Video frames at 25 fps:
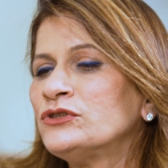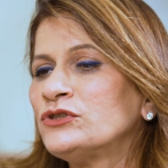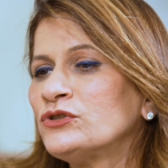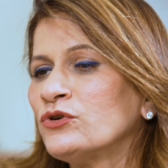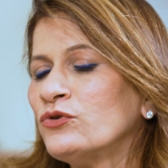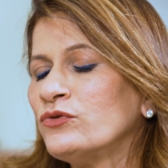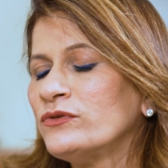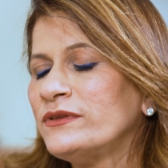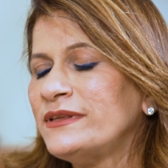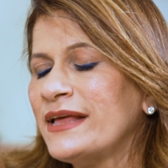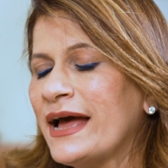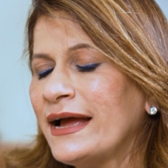
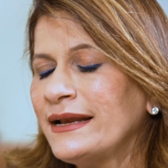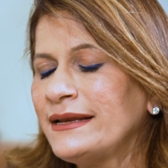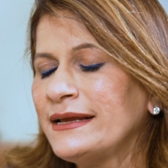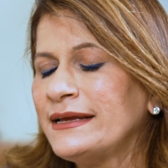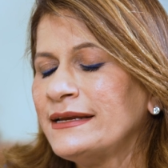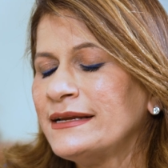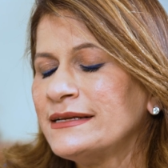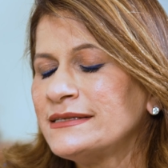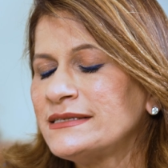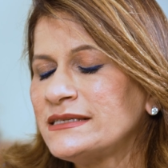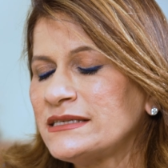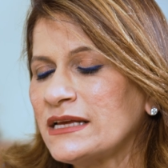So that
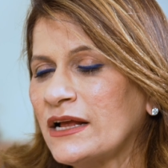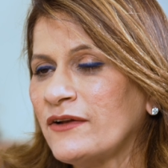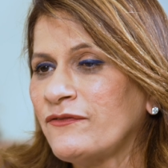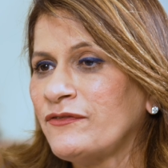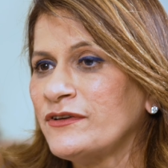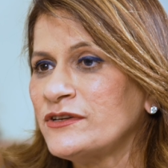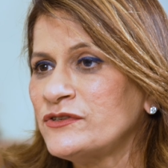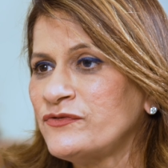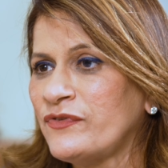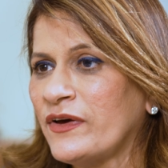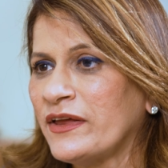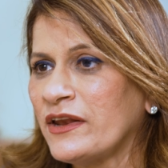in itself
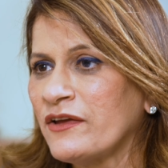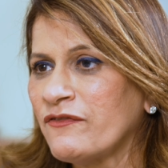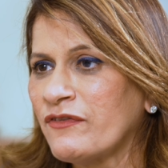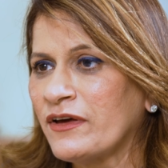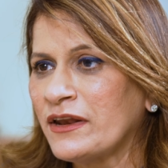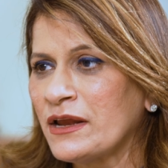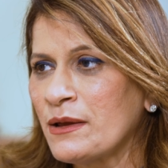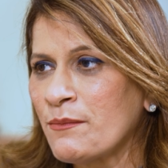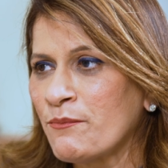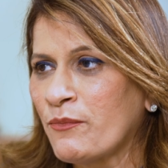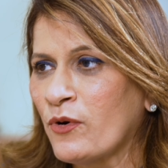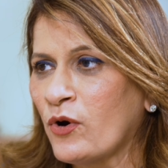is very,
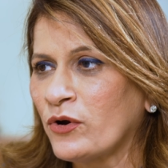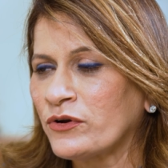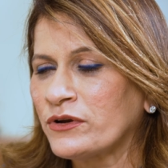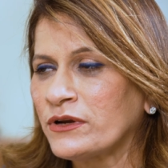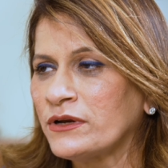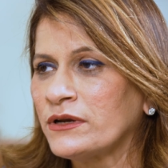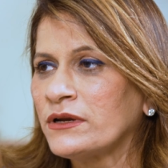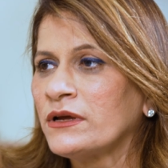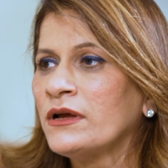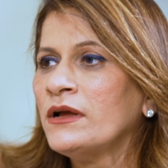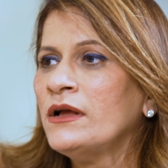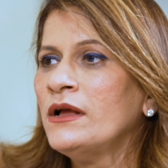very
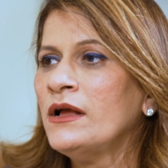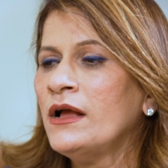important.